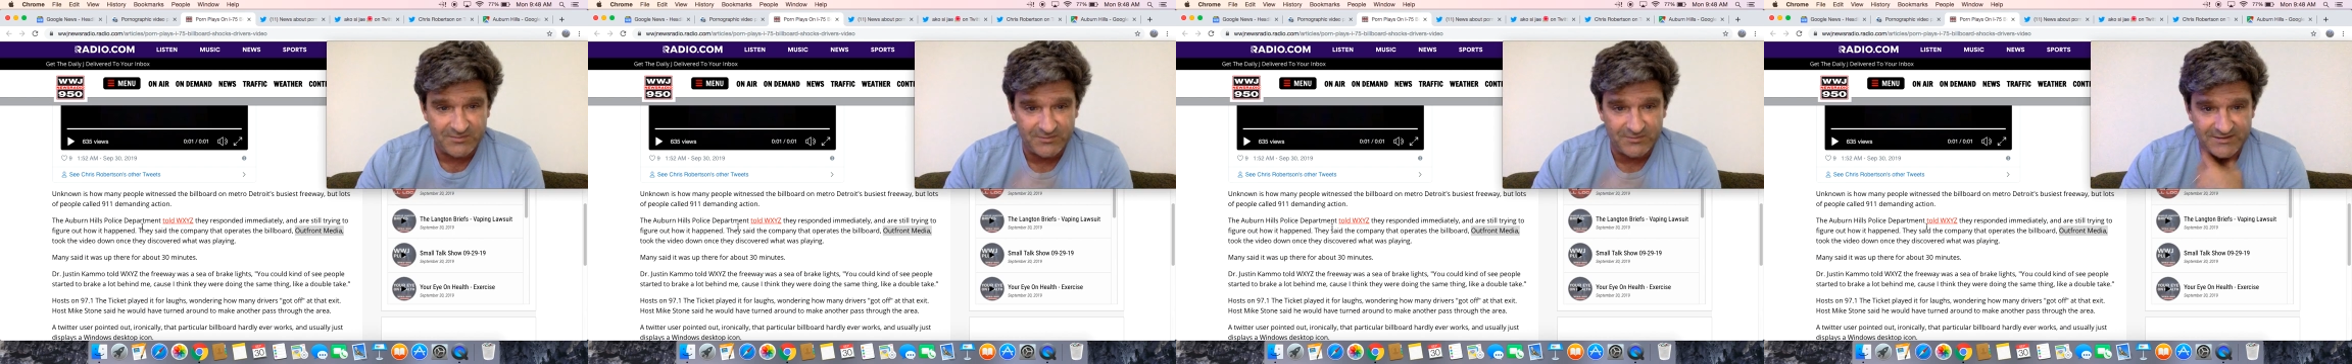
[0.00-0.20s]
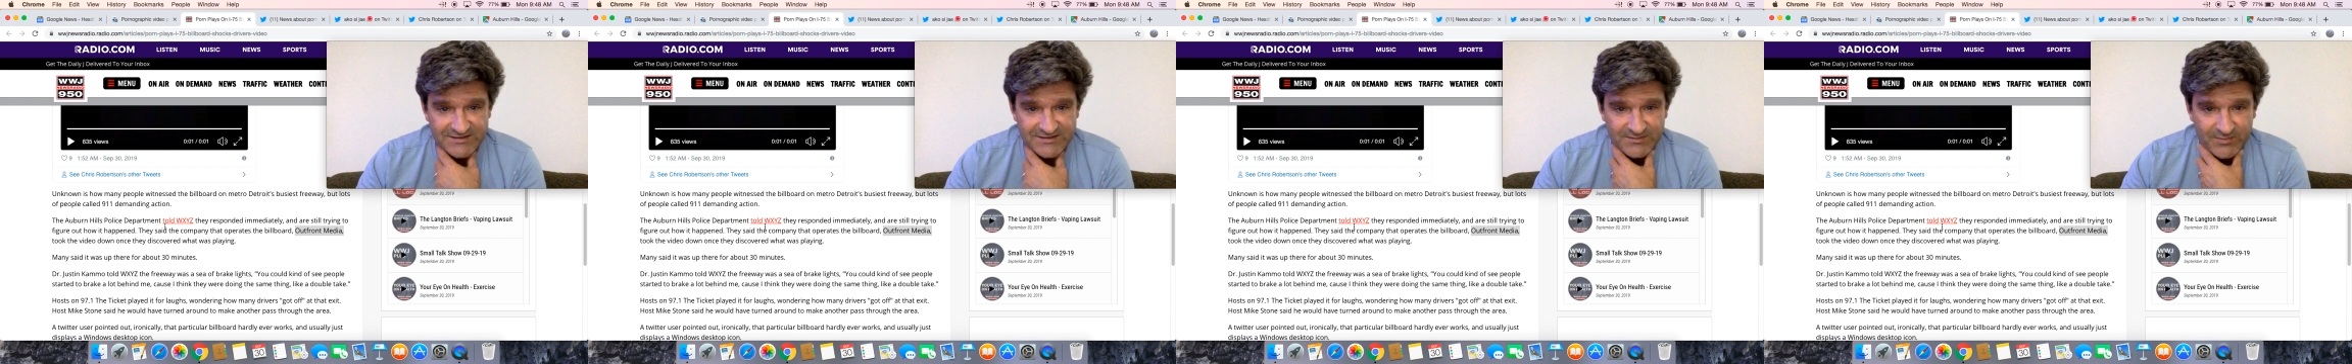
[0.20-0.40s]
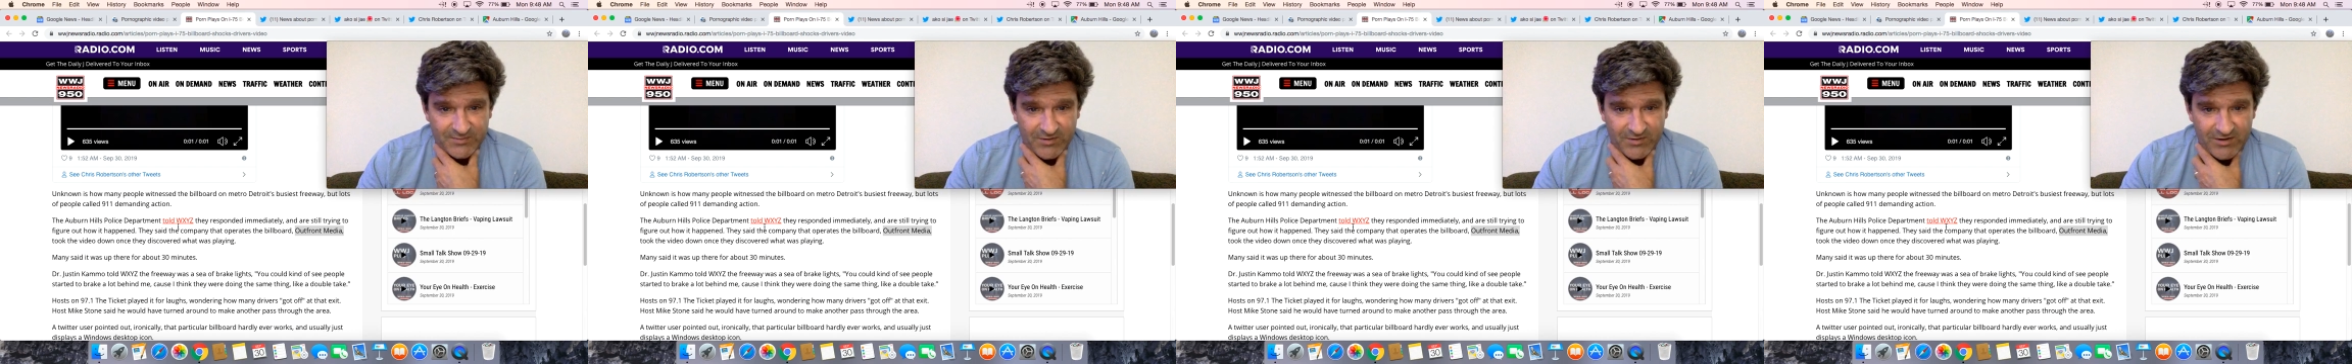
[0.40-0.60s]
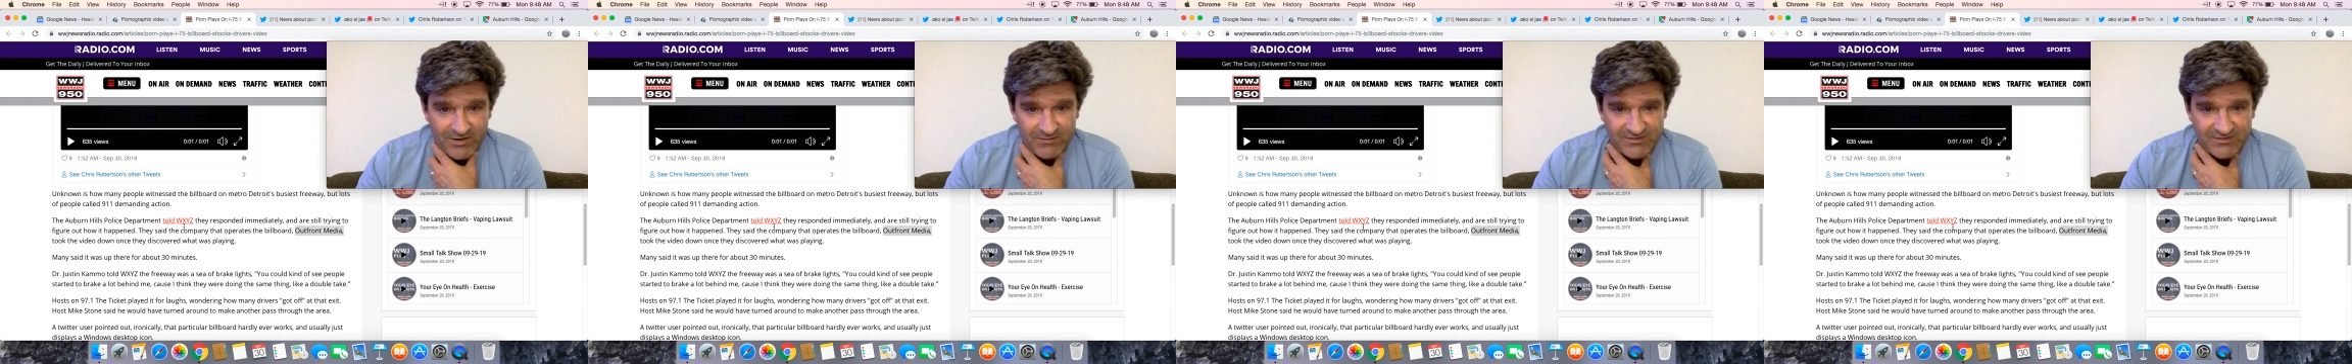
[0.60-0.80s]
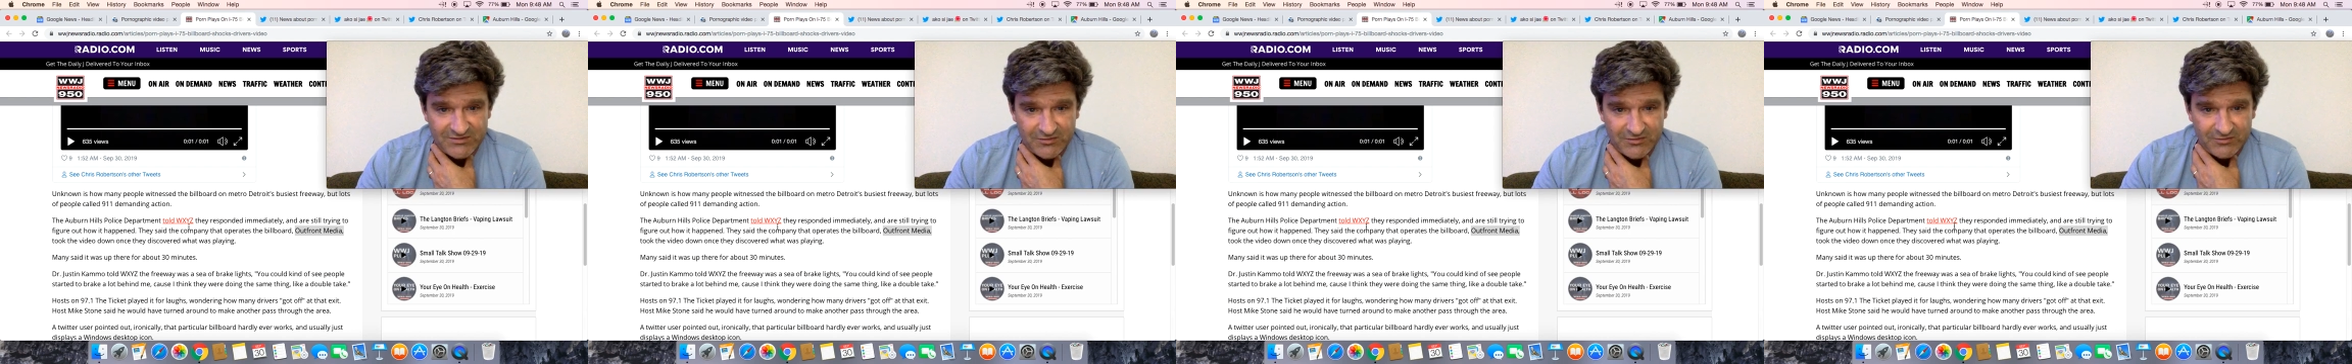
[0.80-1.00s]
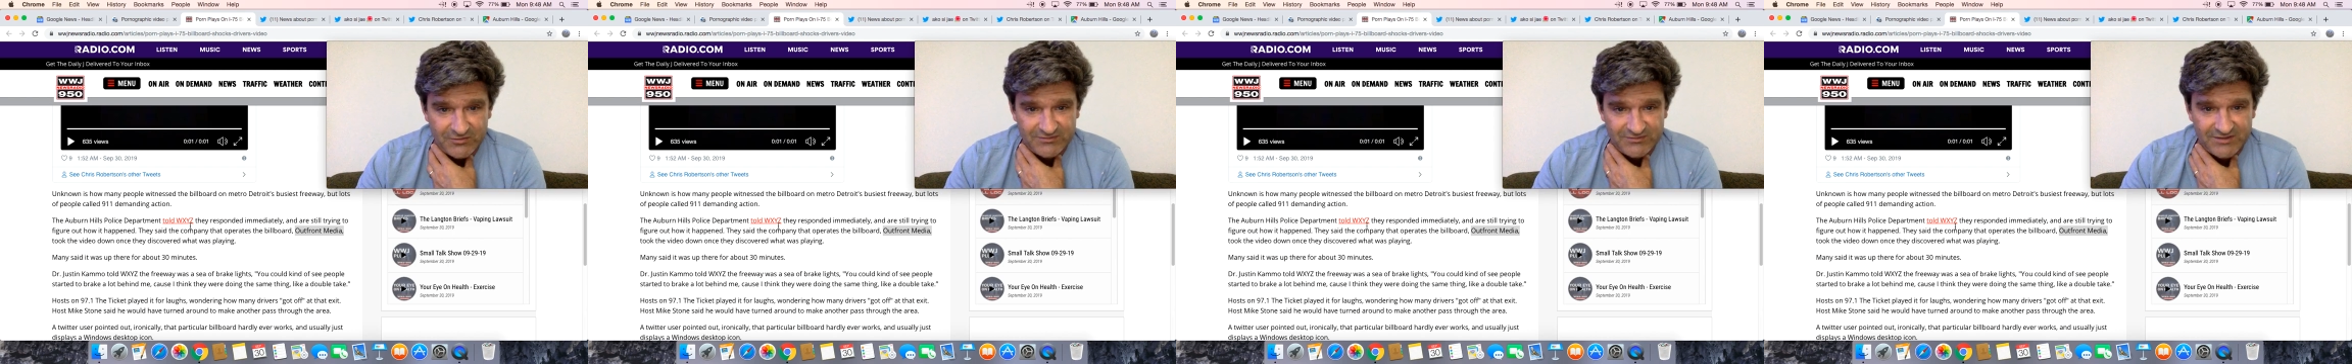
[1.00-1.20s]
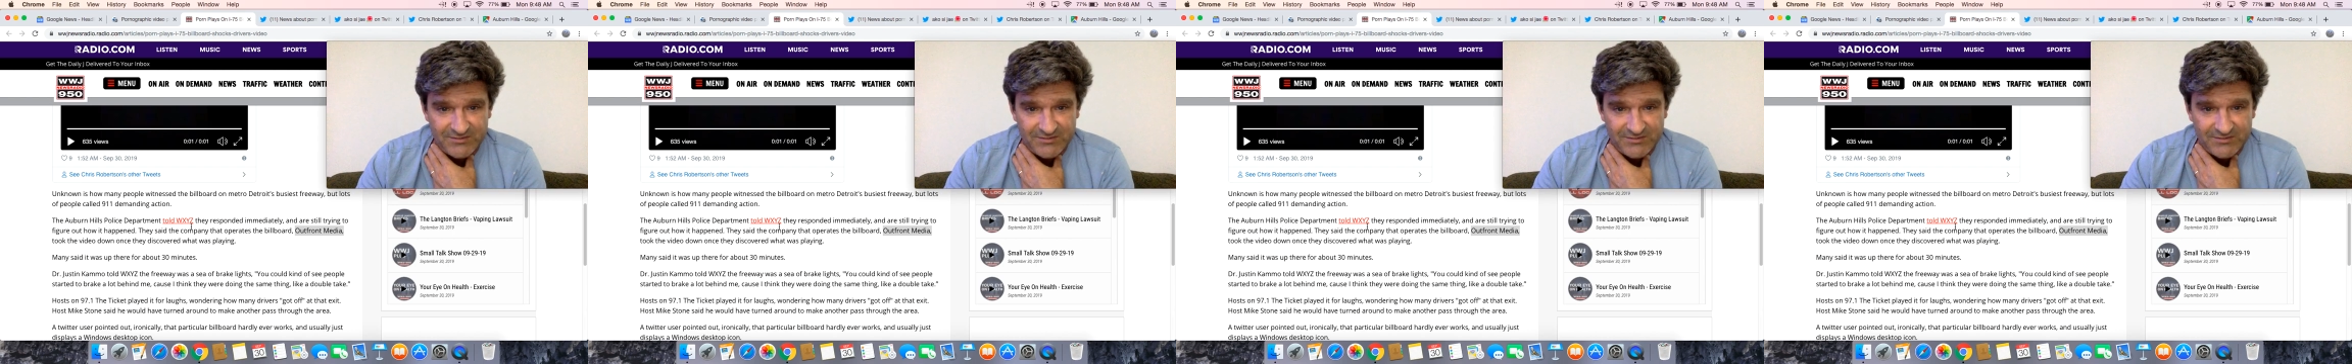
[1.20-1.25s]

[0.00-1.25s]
Police Department told